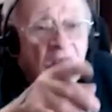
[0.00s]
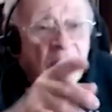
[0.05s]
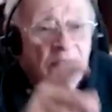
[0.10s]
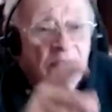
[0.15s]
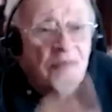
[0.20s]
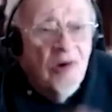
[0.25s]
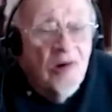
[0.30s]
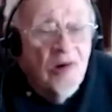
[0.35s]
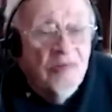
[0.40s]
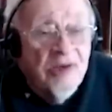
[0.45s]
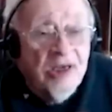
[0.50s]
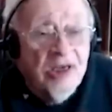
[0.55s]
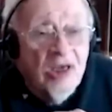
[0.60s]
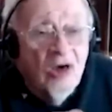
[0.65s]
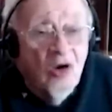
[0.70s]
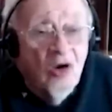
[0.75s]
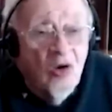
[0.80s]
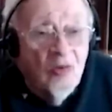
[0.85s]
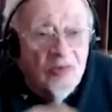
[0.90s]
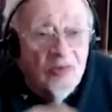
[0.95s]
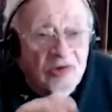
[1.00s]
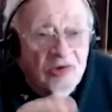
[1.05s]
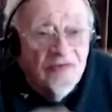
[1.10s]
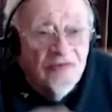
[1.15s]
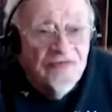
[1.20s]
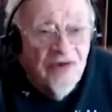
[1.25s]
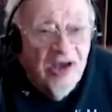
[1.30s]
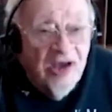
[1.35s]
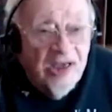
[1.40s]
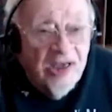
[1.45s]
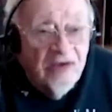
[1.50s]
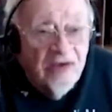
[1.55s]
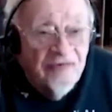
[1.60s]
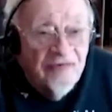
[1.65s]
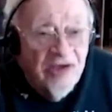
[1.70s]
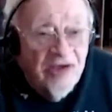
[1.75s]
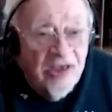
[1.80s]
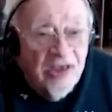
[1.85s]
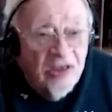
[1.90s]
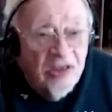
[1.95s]
Burbick and Holmes are fighting in
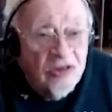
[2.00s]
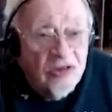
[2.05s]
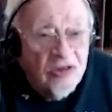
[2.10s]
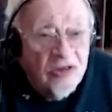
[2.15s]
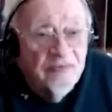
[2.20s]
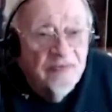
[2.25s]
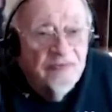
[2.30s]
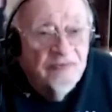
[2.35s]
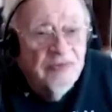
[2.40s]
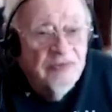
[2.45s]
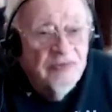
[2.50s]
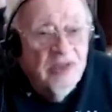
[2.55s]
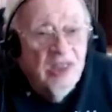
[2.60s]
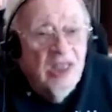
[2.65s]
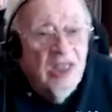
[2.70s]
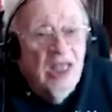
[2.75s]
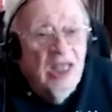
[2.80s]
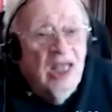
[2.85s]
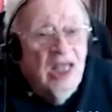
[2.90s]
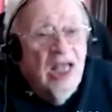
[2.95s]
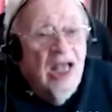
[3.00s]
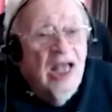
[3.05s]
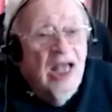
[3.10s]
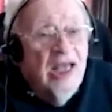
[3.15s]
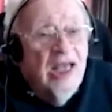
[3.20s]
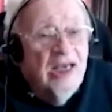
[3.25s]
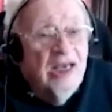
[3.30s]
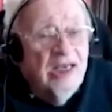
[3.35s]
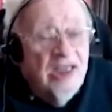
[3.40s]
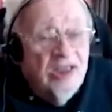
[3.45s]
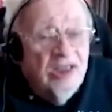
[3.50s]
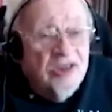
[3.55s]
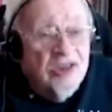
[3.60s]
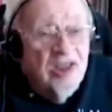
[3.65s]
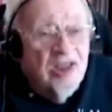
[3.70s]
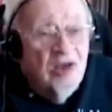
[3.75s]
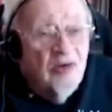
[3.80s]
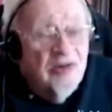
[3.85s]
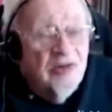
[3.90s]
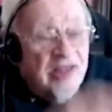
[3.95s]
Vegas. And he's
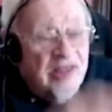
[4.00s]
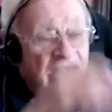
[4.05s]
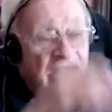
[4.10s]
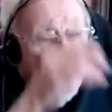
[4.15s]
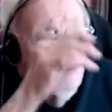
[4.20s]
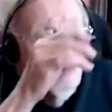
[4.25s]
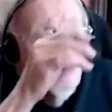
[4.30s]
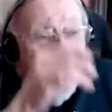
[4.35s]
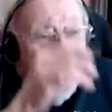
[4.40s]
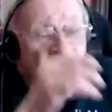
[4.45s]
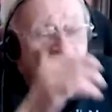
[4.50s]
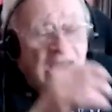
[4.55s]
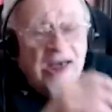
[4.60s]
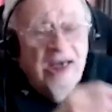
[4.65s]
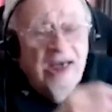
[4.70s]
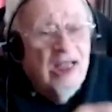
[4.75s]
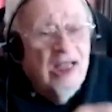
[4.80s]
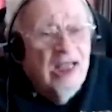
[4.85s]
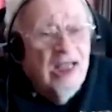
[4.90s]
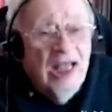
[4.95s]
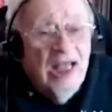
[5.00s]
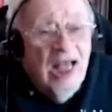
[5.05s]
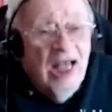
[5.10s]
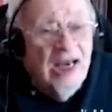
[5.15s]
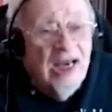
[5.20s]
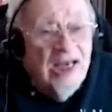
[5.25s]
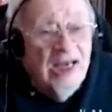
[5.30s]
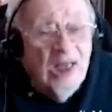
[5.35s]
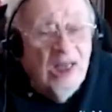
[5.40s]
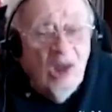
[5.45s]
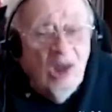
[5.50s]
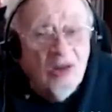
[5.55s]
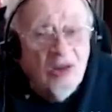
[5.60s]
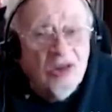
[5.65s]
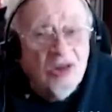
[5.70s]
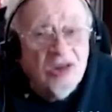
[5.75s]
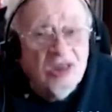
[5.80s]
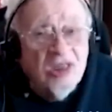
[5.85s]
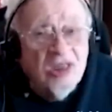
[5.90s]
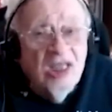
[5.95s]
there with a cowboy hat, and he
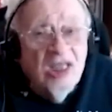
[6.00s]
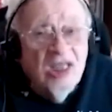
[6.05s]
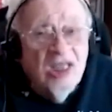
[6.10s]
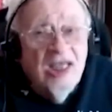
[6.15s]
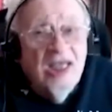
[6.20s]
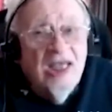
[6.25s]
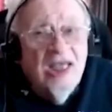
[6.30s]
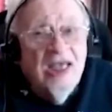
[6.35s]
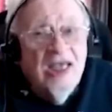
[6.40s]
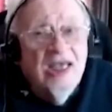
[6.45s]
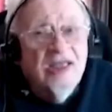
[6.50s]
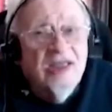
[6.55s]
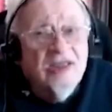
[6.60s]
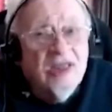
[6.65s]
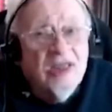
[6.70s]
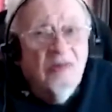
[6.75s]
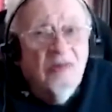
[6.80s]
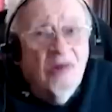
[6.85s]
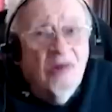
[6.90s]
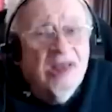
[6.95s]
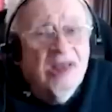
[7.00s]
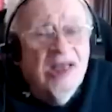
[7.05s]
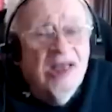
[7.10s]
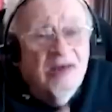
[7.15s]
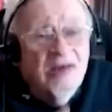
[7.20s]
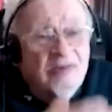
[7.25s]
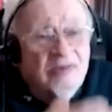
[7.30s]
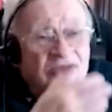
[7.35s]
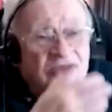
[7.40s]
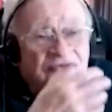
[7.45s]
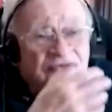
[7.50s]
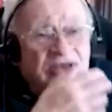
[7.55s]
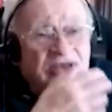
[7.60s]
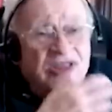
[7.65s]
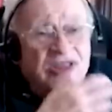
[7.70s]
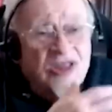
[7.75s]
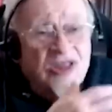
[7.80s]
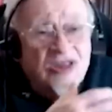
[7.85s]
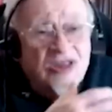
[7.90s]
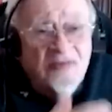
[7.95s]
looks, I'm looking at him, his
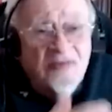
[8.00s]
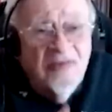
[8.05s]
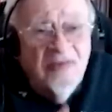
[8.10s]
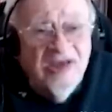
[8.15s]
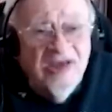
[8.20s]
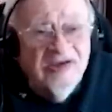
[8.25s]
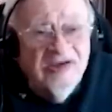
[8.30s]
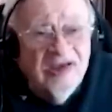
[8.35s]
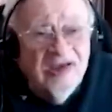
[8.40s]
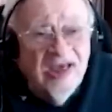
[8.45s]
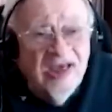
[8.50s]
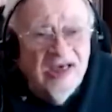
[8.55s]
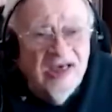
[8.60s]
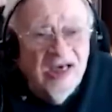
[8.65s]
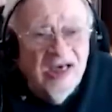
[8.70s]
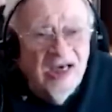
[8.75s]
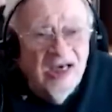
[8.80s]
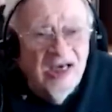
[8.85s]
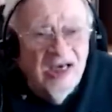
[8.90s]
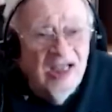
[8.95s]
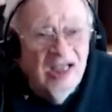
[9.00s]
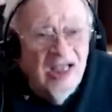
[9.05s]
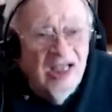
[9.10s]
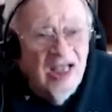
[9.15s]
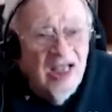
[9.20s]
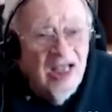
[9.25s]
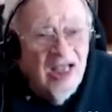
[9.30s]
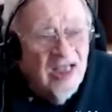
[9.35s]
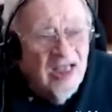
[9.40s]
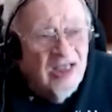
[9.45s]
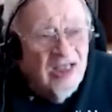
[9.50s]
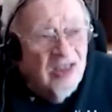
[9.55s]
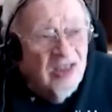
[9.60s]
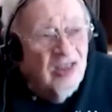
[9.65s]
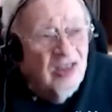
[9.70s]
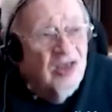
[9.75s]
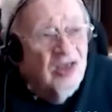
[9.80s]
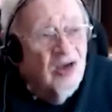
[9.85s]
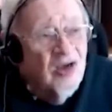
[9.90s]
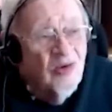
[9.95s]
face is emaciated.
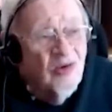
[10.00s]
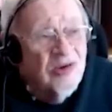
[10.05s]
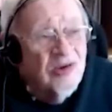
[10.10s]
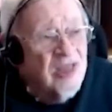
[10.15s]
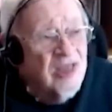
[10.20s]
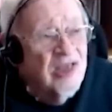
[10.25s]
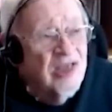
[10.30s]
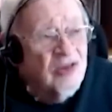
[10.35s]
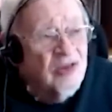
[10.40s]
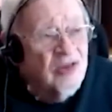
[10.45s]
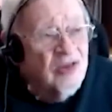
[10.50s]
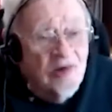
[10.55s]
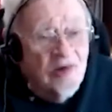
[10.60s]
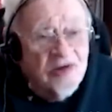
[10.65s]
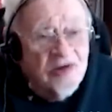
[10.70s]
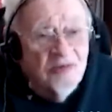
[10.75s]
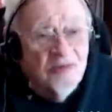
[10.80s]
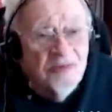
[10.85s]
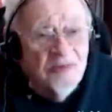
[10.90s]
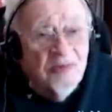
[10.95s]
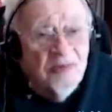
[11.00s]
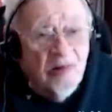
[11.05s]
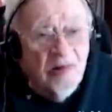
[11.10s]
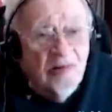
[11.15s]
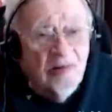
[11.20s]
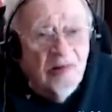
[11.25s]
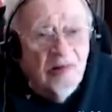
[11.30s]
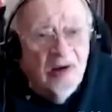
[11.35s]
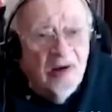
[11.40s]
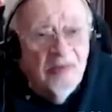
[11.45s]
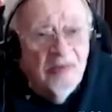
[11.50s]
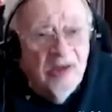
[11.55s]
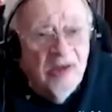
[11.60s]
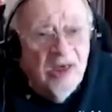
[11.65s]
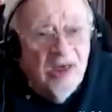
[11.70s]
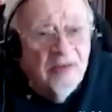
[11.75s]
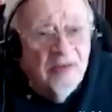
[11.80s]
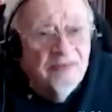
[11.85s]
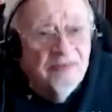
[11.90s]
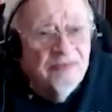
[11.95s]
You know, it's worse than people are
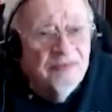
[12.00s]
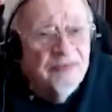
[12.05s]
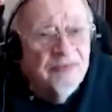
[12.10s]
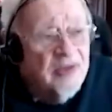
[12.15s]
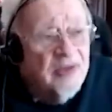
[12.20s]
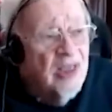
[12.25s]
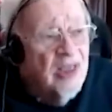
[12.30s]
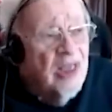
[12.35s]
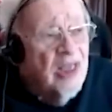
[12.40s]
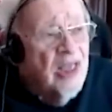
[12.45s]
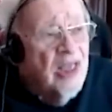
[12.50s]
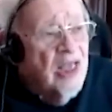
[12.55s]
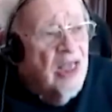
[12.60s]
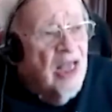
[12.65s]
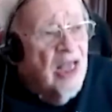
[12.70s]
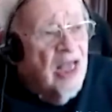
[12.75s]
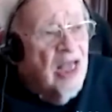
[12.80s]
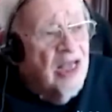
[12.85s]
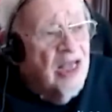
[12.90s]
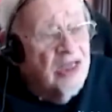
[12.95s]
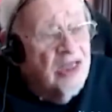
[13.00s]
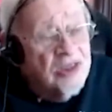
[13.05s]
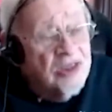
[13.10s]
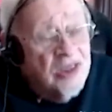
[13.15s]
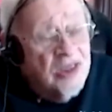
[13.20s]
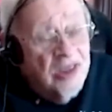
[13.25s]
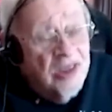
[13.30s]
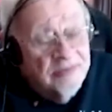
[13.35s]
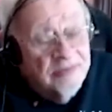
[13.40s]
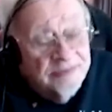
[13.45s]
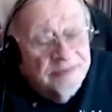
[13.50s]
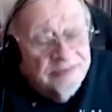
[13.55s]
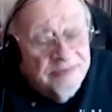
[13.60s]
admitting. And he said